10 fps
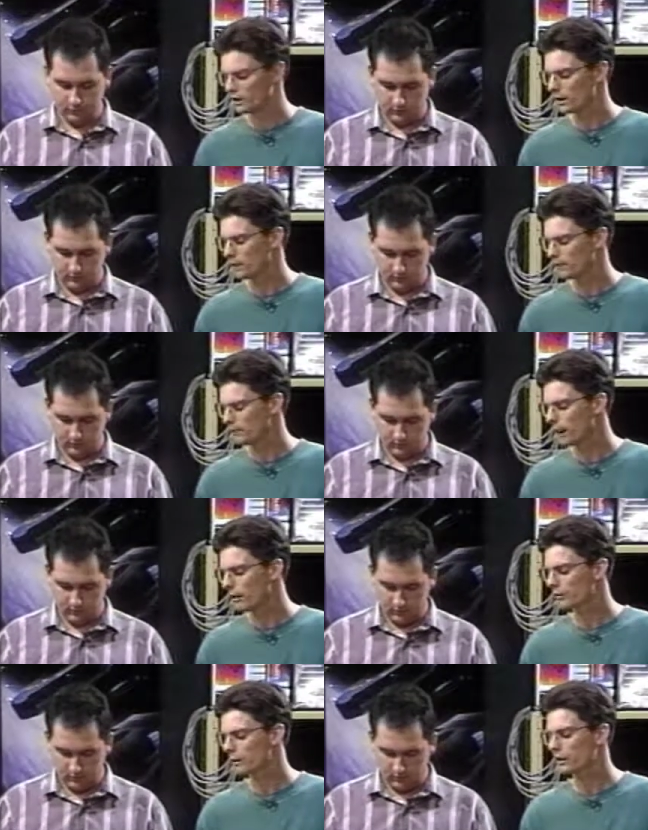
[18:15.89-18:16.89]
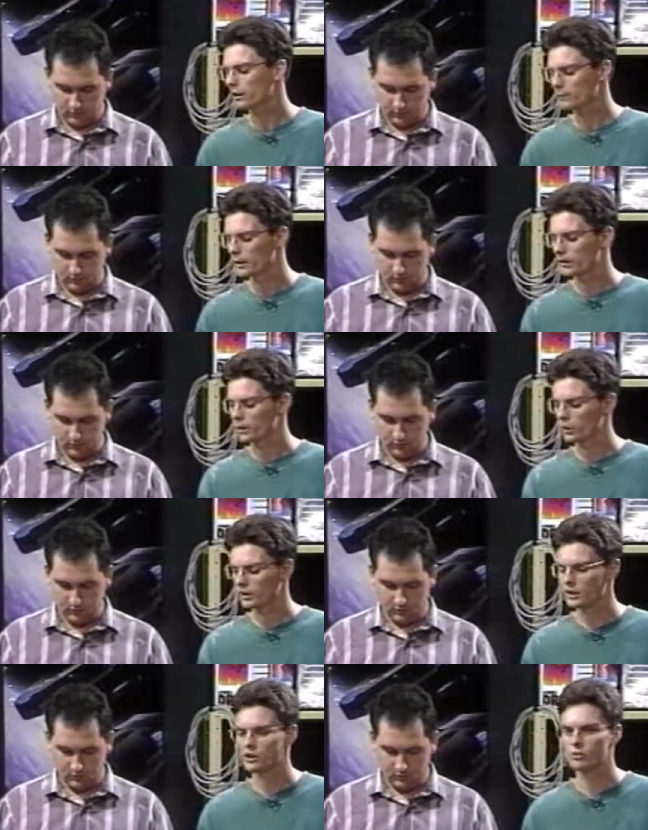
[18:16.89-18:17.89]
Speaker 1: uh, power bar compared to what
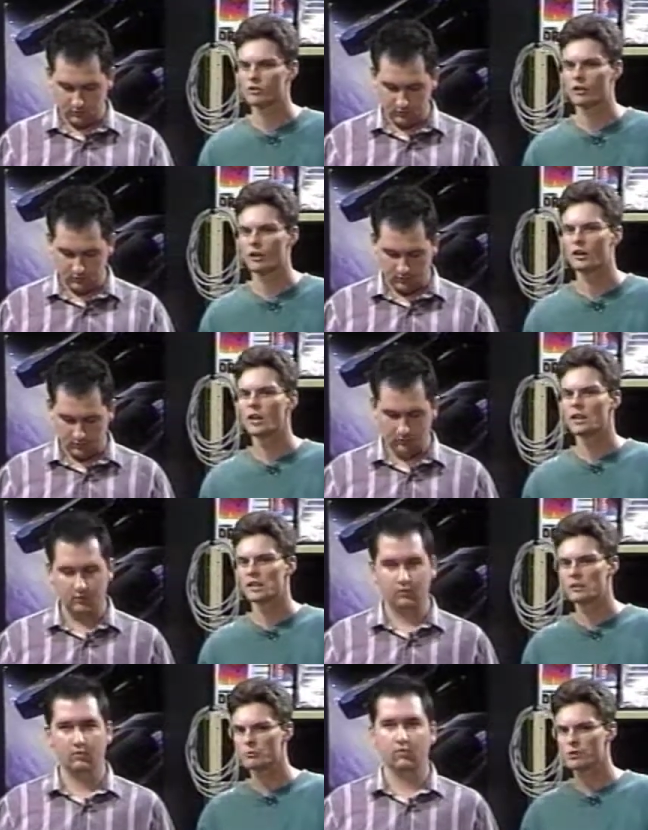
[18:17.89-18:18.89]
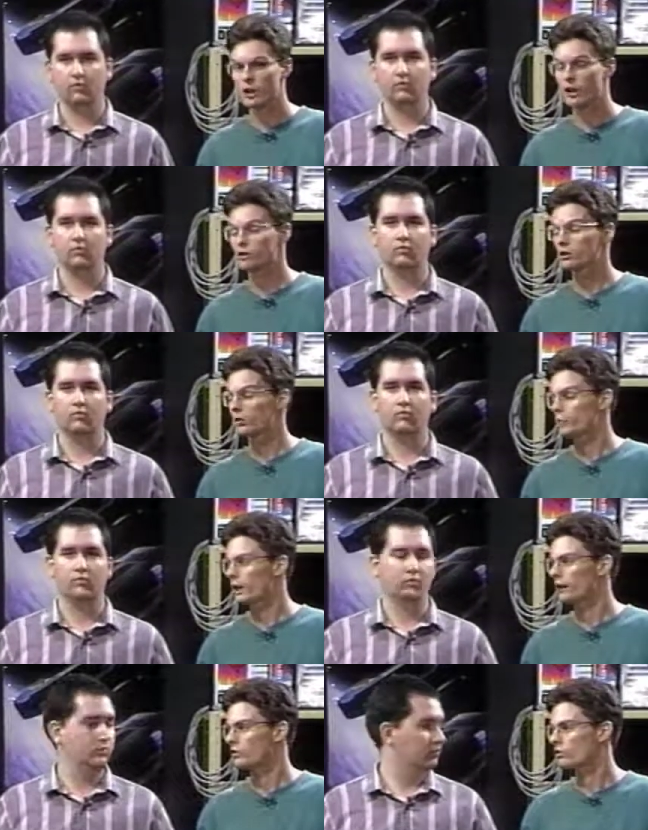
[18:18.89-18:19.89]
these ones are, these ones actually
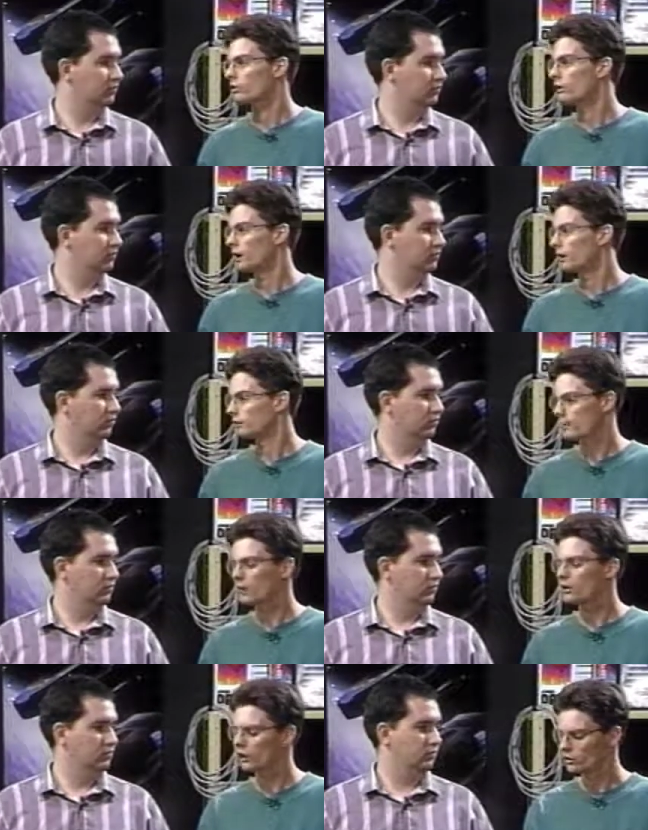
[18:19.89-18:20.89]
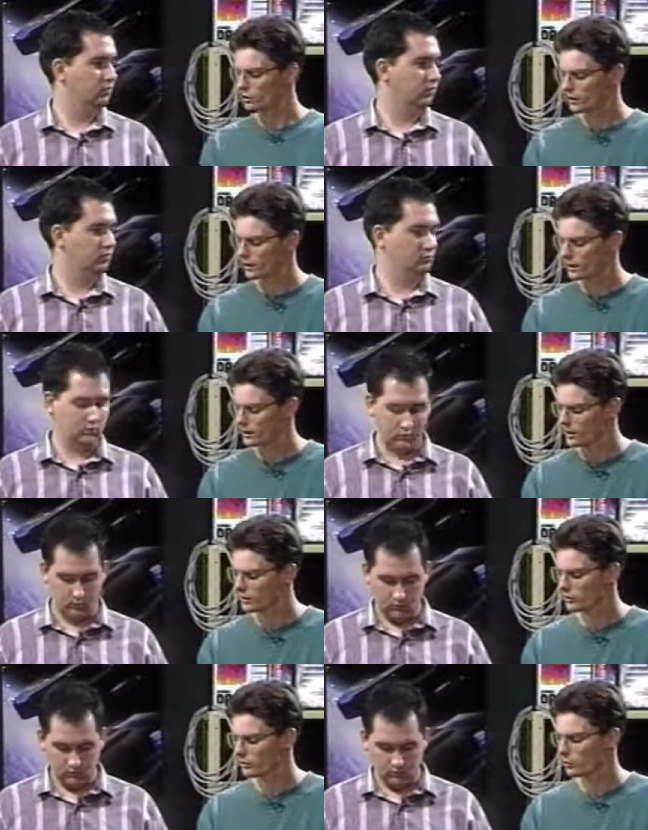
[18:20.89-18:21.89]
range uh, depending on, you can get these
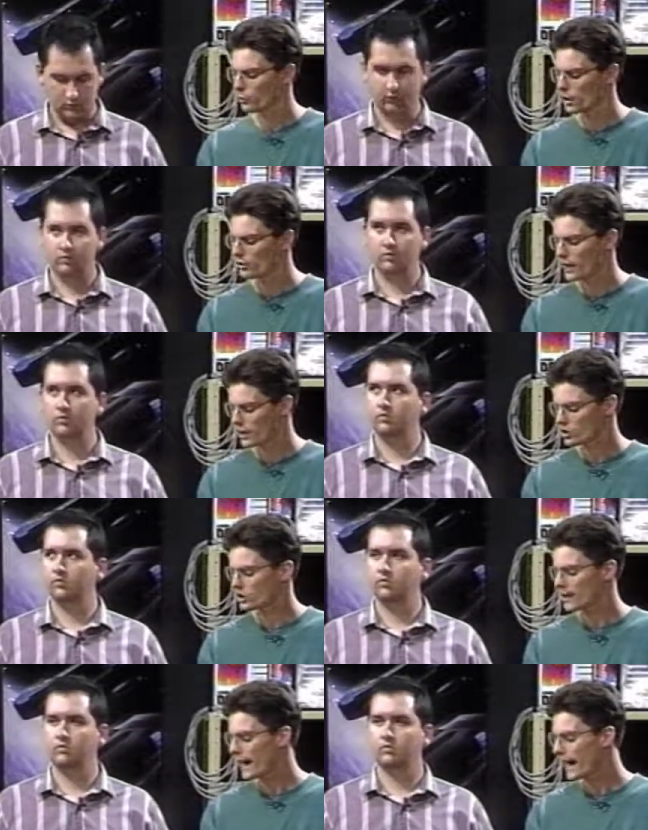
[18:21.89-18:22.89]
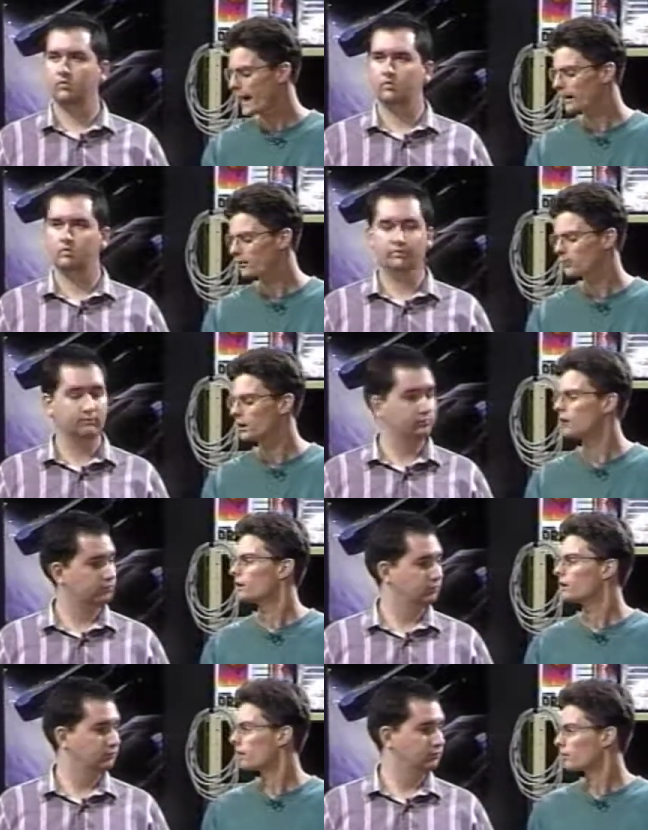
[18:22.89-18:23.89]
particular ones that actually have
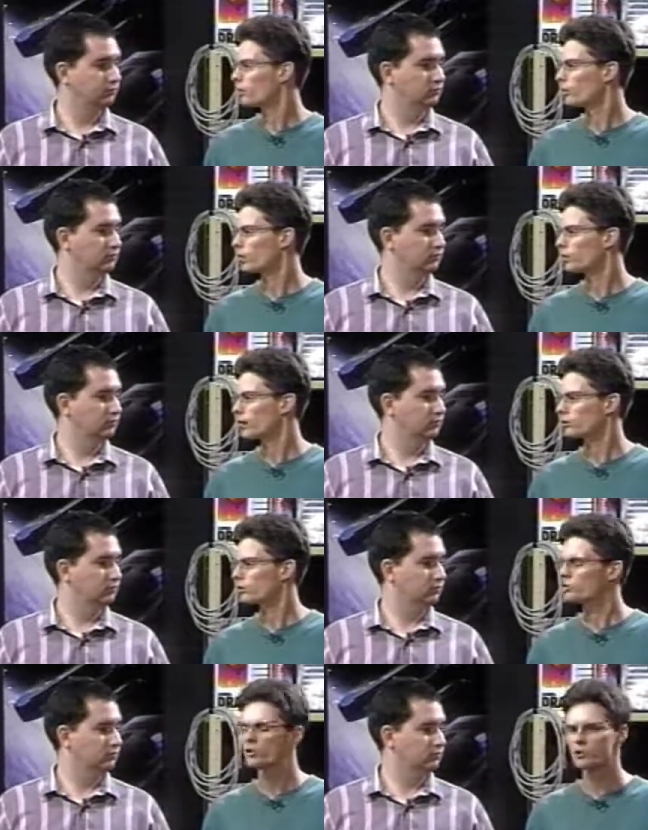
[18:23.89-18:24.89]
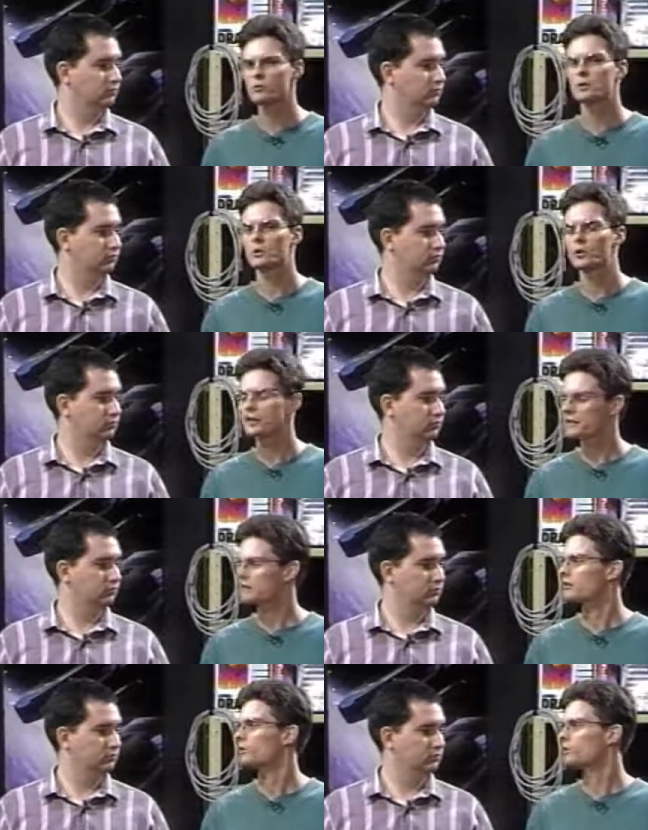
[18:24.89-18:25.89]
the telephone connector usually between
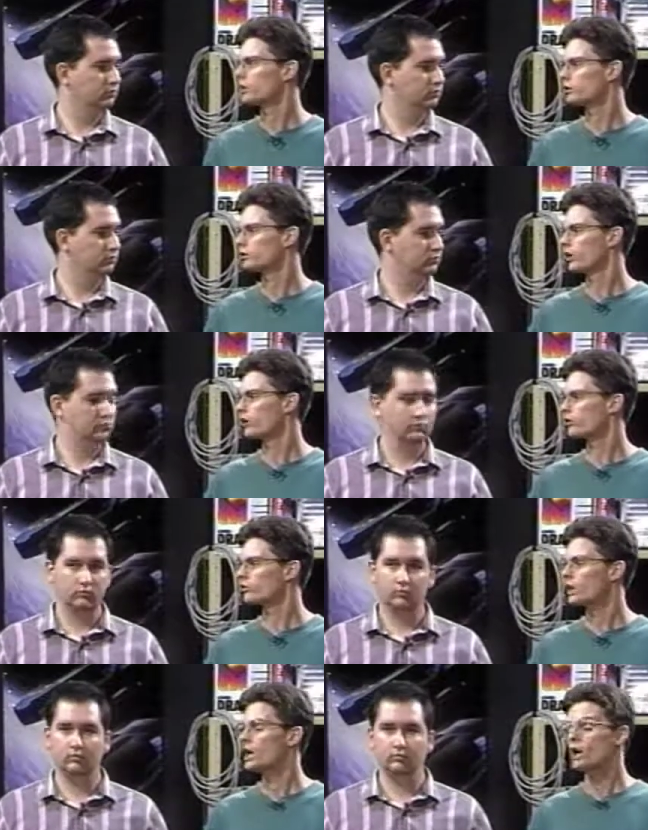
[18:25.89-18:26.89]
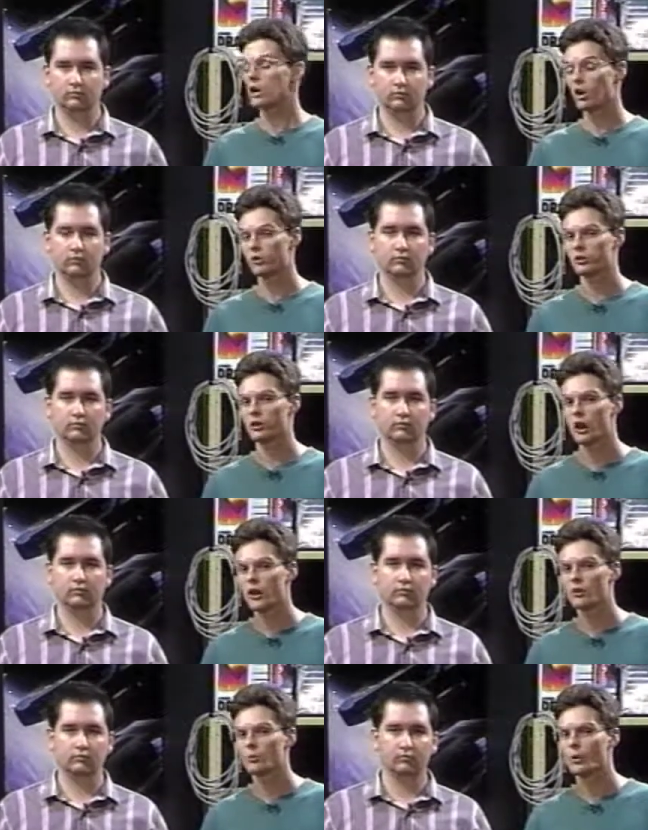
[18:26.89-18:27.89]
60 to $100. You also get
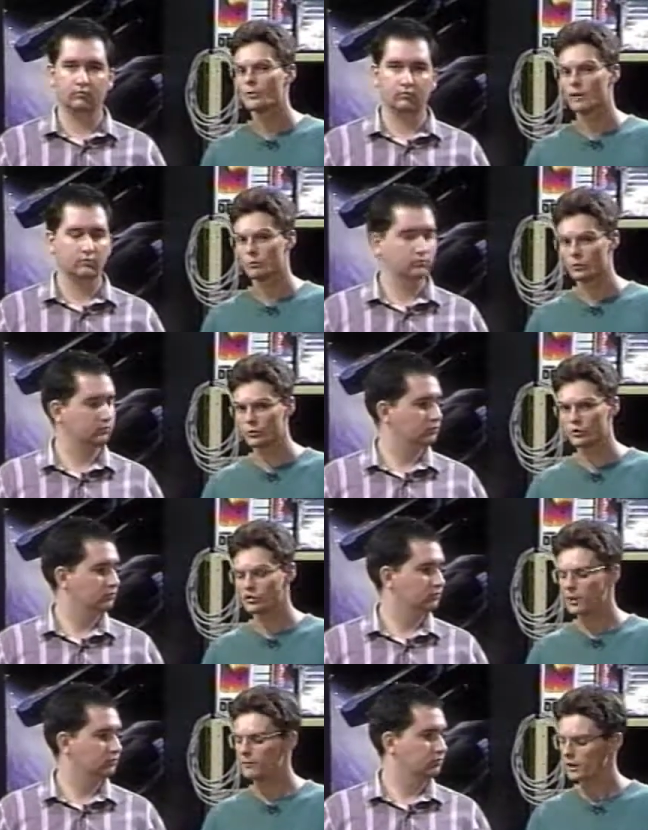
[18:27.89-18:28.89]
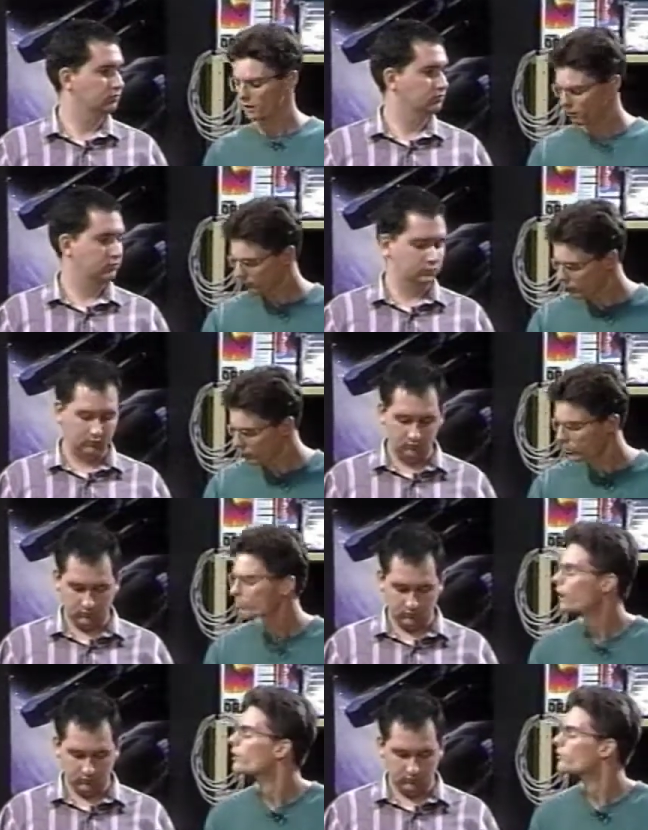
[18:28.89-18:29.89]
other ones that will do the same thing. Most of
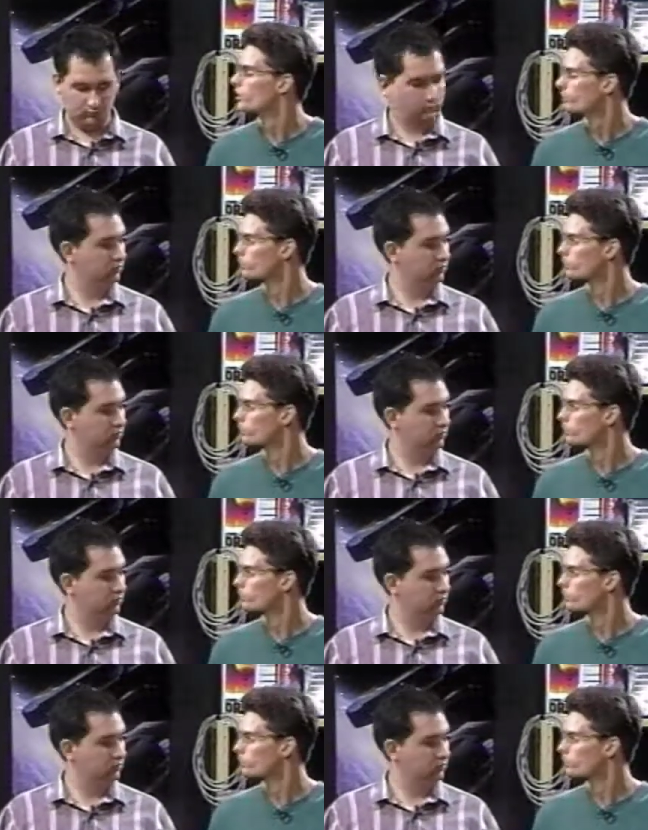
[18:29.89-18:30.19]
them are six